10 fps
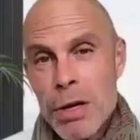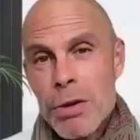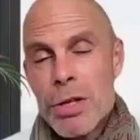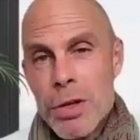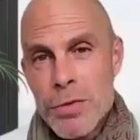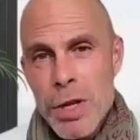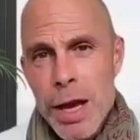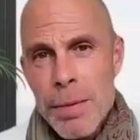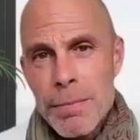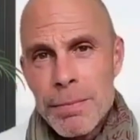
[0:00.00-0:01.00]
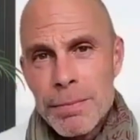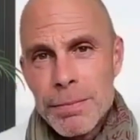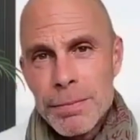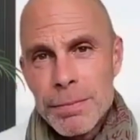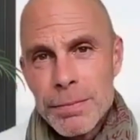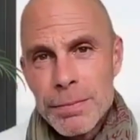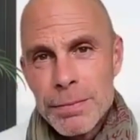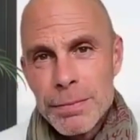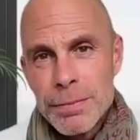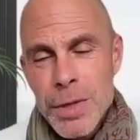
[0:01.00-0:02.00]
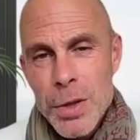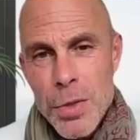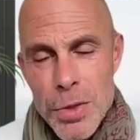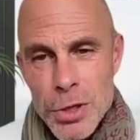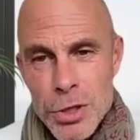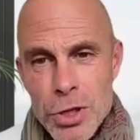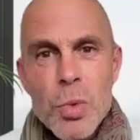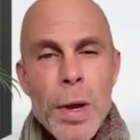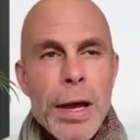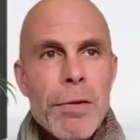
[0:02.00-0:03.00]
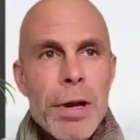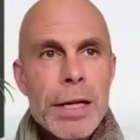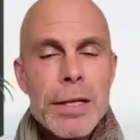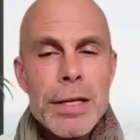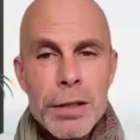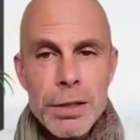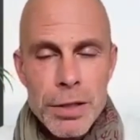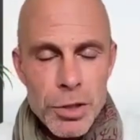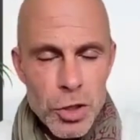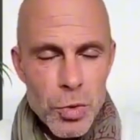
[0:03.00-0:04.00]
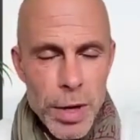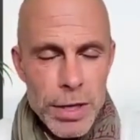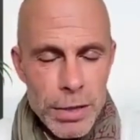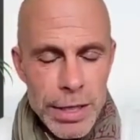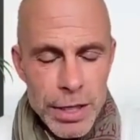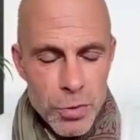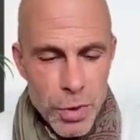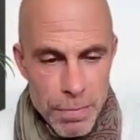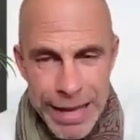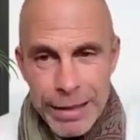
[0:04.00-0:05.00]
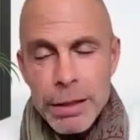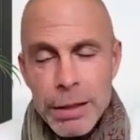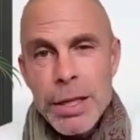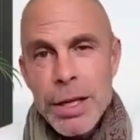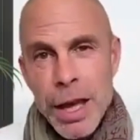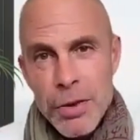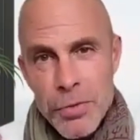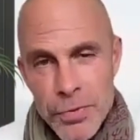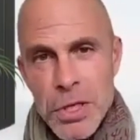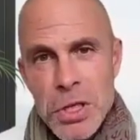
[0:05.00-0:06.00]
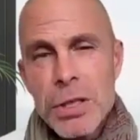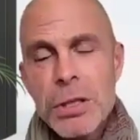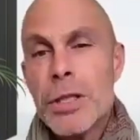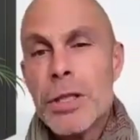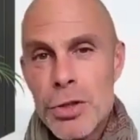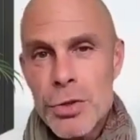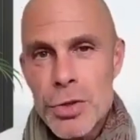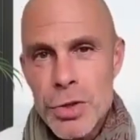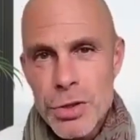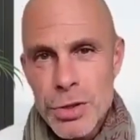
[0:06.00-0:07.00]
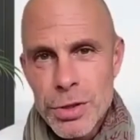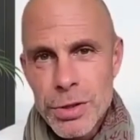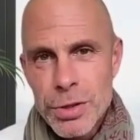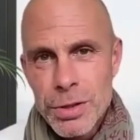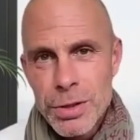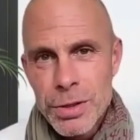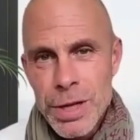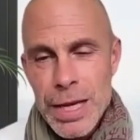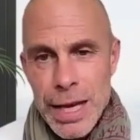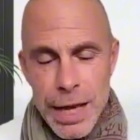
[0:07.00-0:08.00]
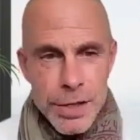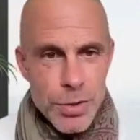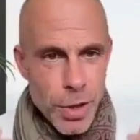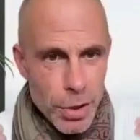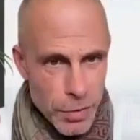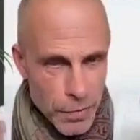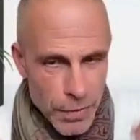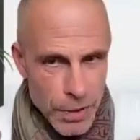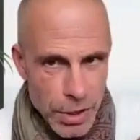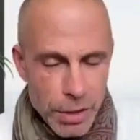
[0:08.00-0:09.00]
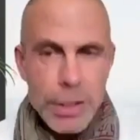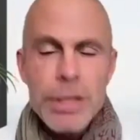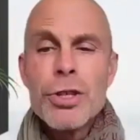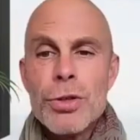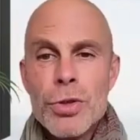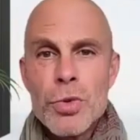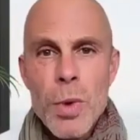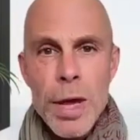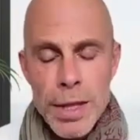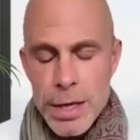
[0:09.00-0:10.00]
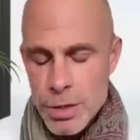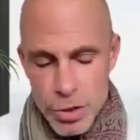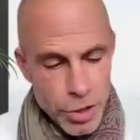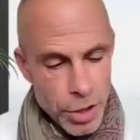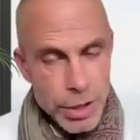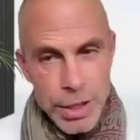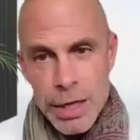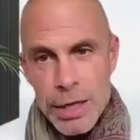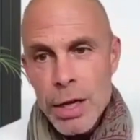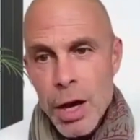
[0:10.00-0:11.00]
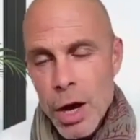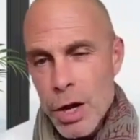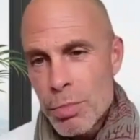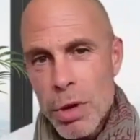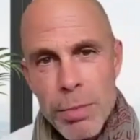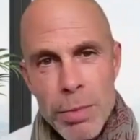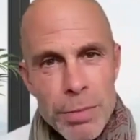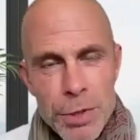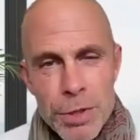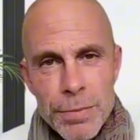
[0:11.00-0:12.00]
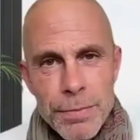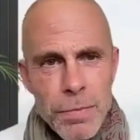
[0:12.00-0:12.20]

periods of time, this is where you lead with mental and physical issues. And it's those physical issues where then you start to get heart problems,